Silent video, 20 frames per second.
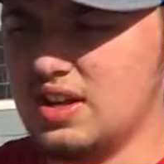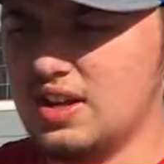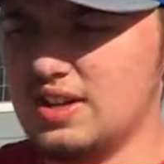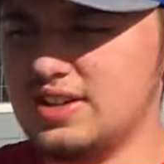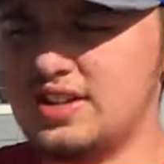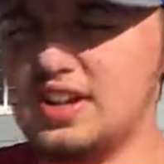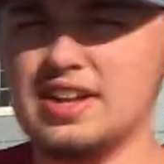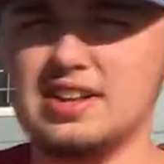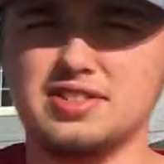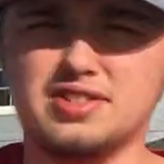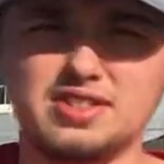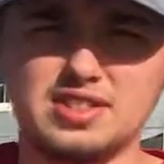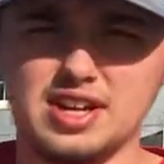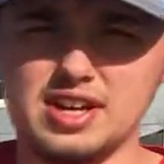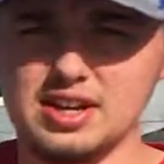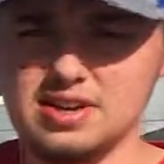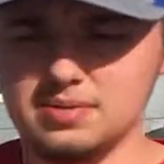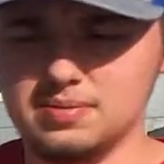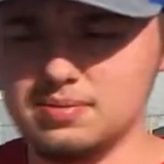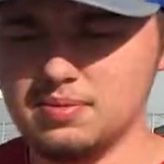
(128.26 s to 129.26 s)
a 10th
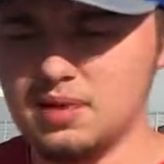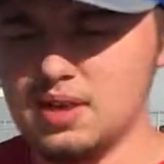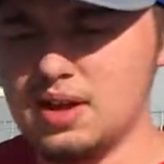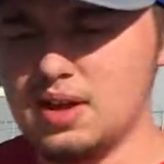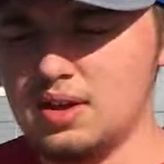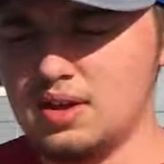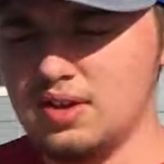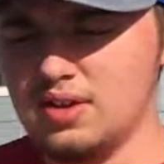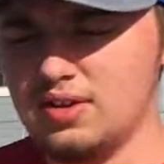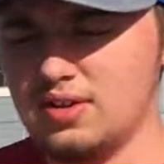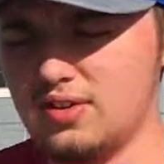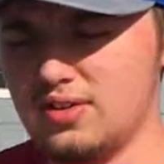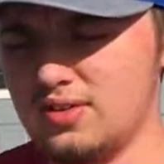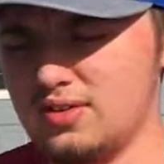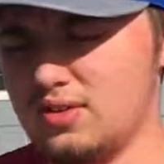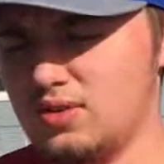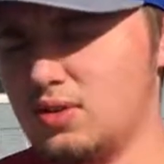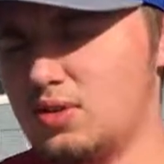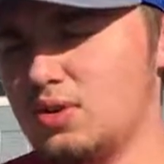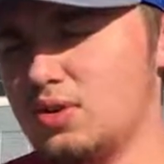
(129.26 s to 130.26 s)
scale.
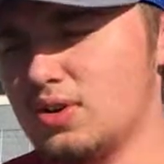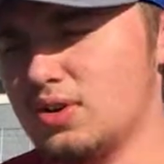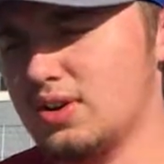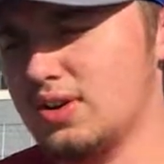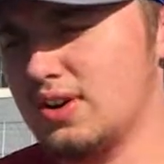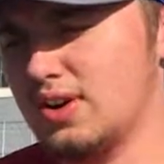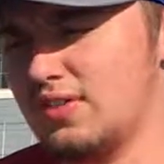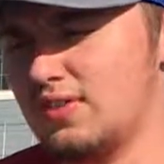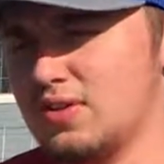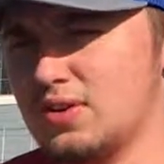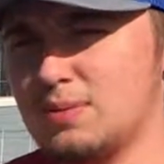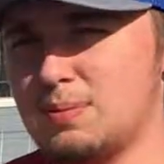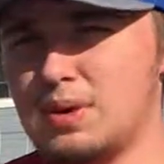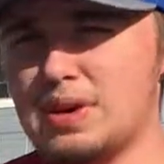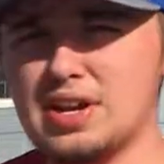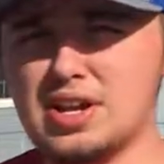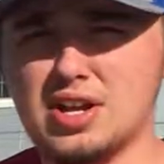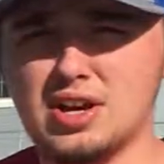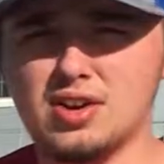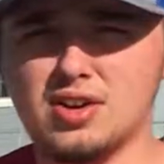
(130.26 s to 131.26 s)
Or if you're
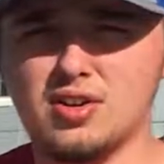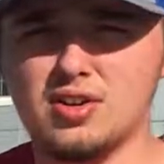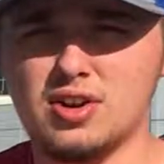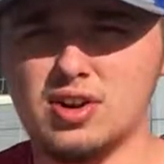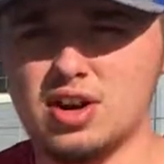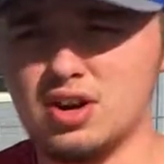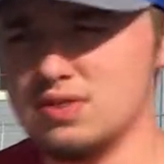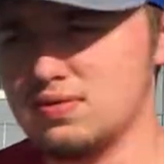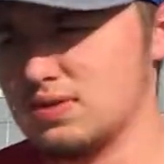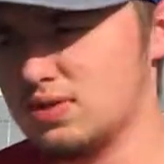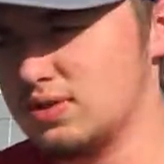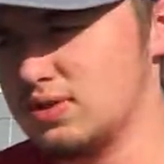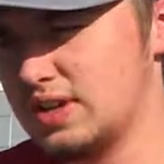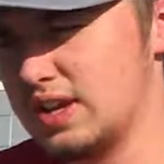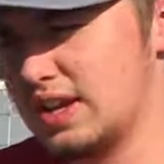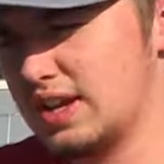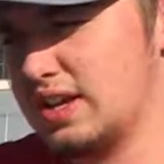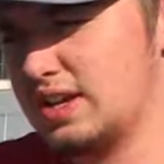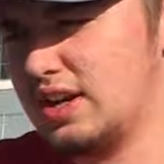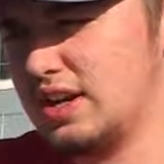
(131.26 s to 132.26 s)
planning on going off-road,
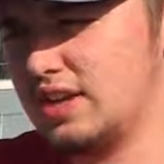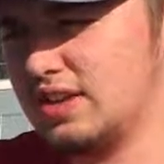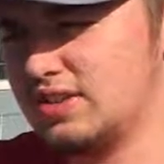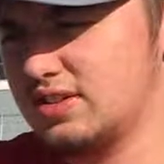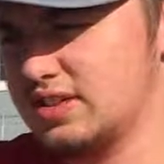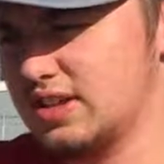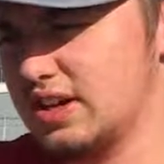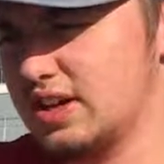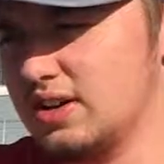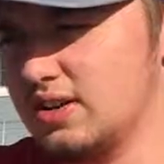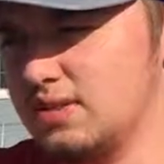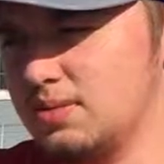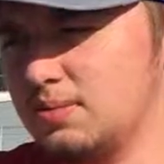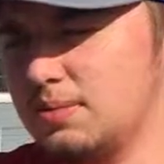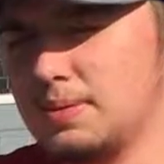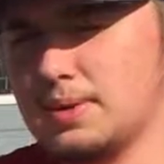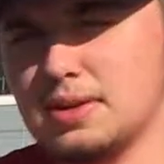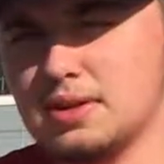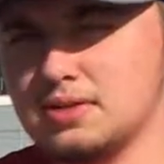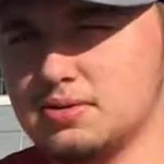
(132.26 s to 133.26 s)
get a 10th scale,
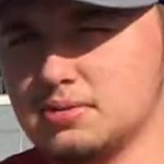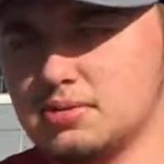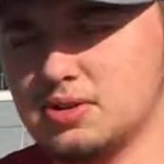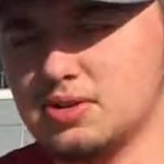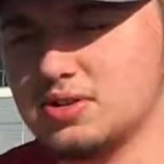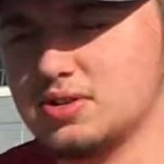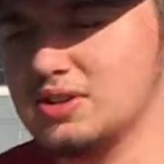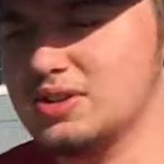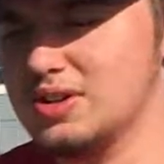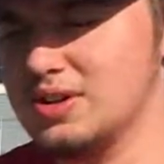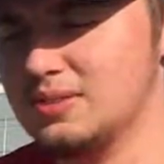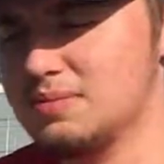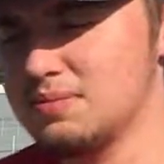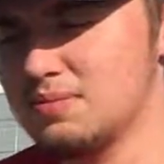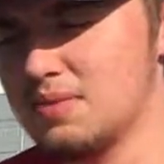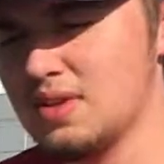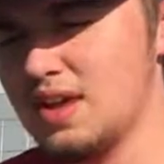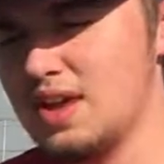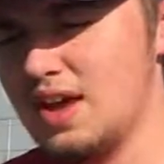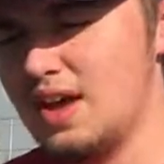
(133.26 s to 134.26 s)
but there's more to it.
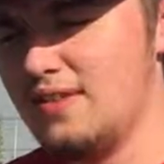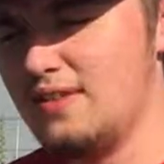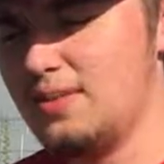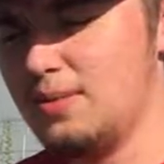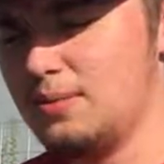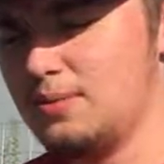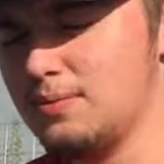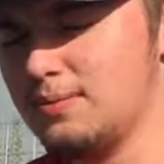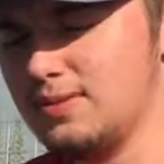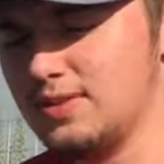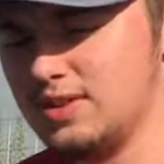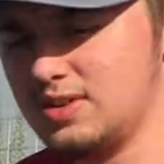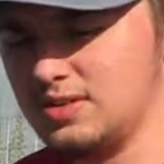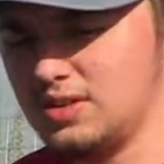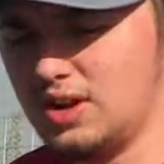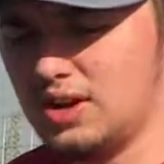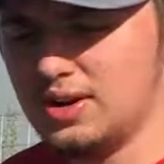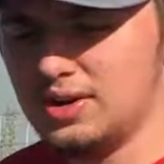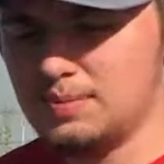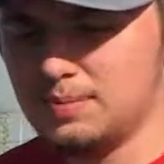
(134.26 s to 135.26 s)
If you're
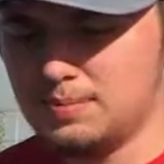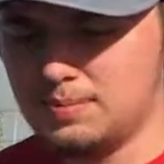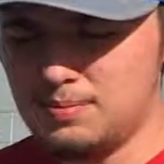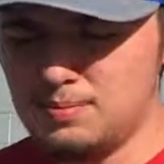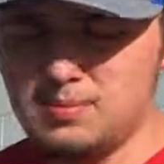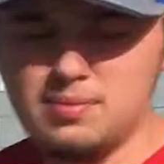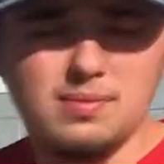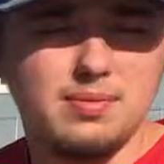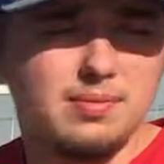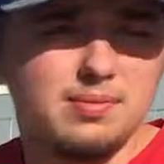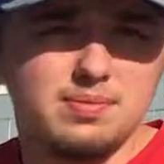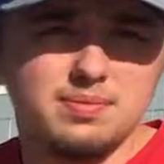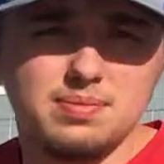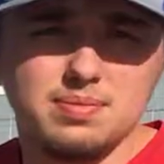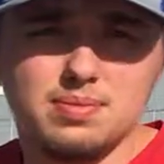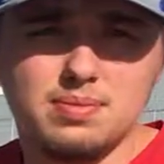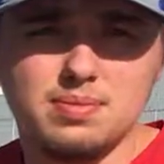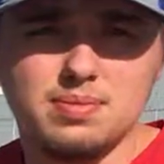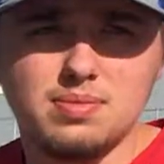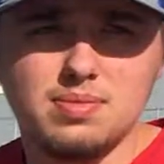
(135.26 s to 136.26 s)
on
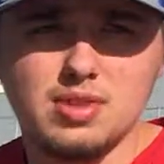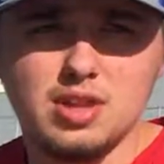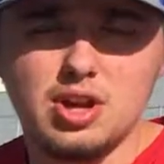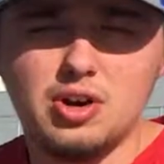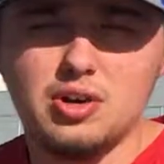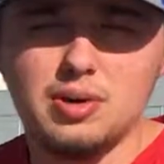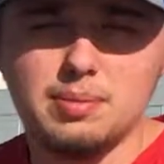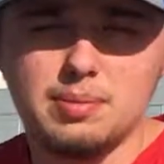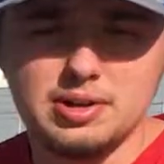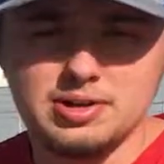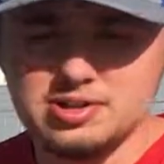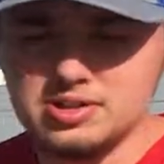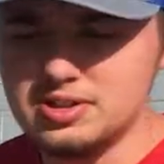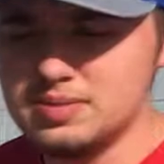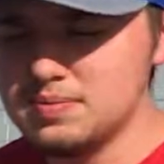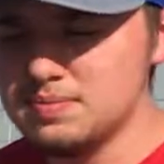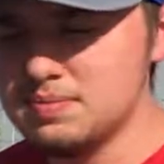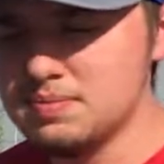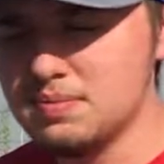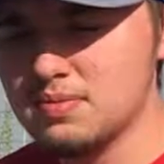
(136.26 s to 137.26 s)
a lower
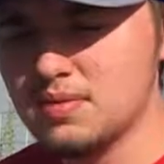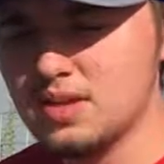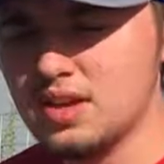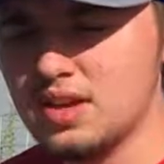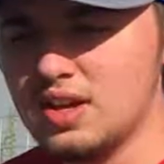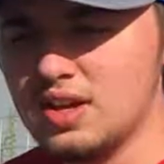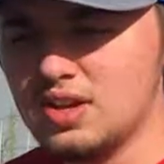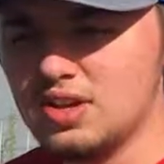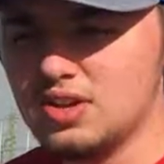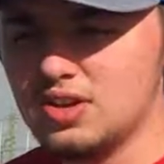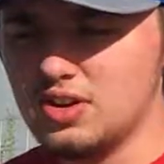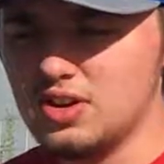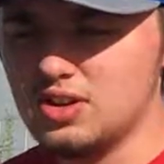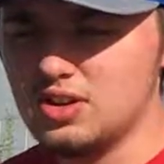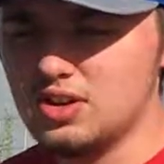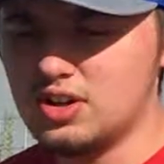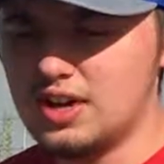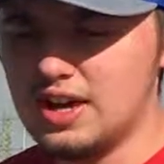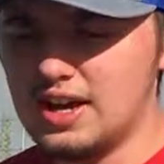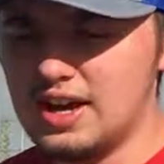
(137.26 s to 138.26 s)
budget, you could
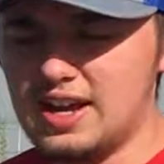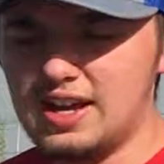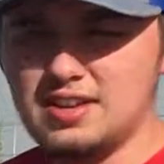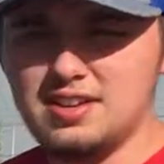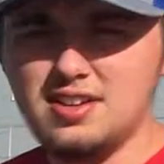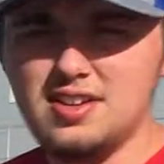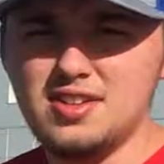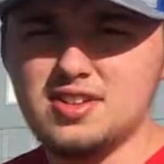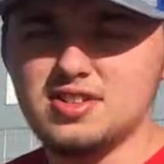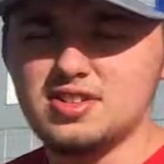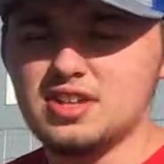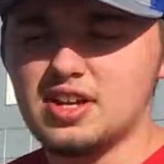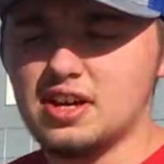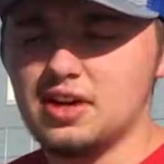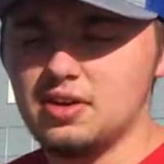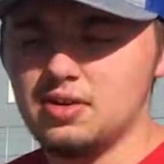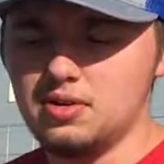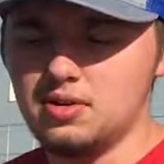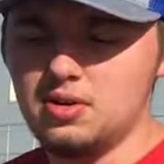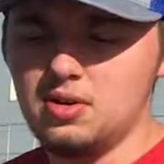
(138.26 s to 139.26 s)
look at 18th
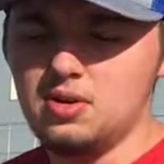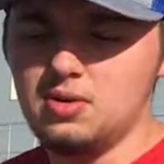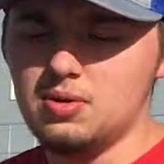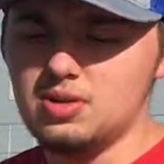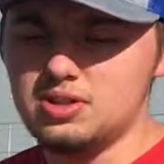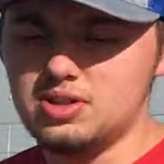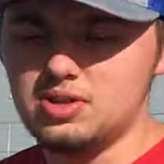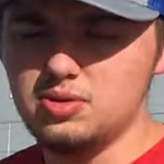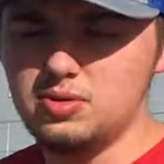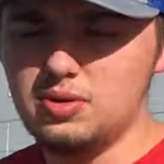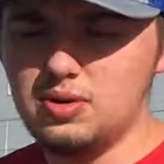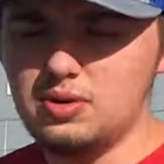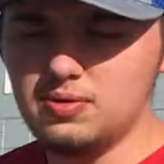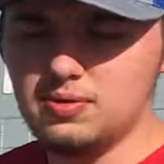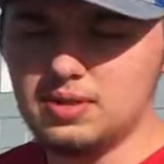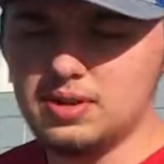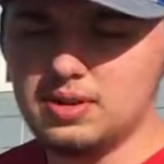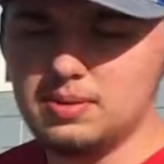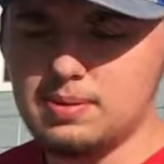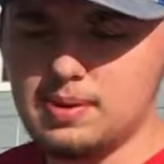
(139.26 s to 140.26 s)
scale, which you won't
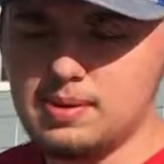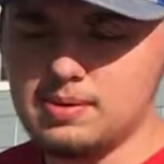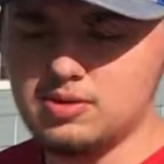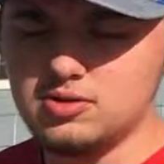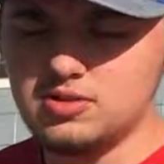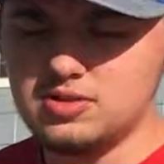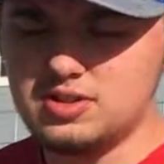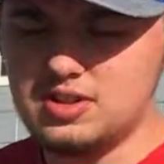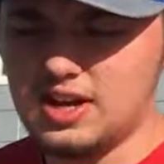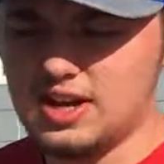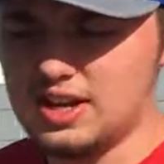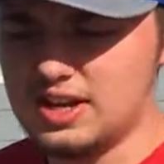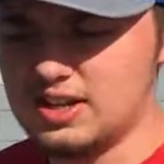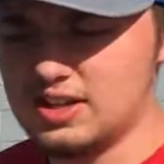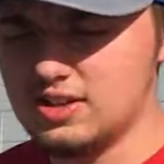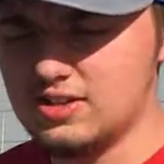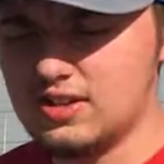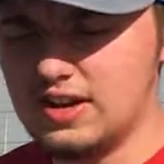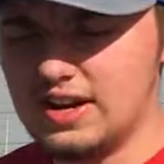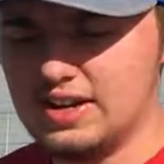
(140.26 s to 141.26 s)
really be able to take
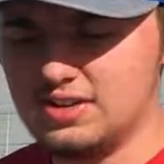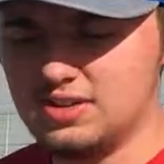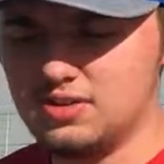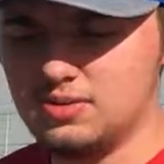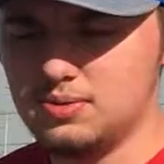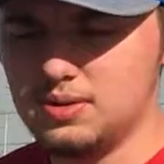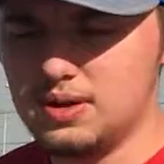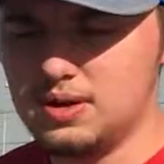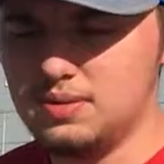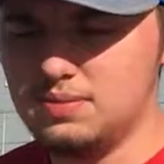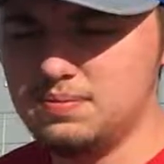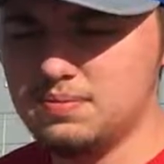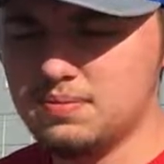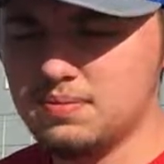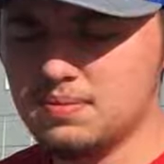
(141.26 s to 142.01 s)
in the grass as well,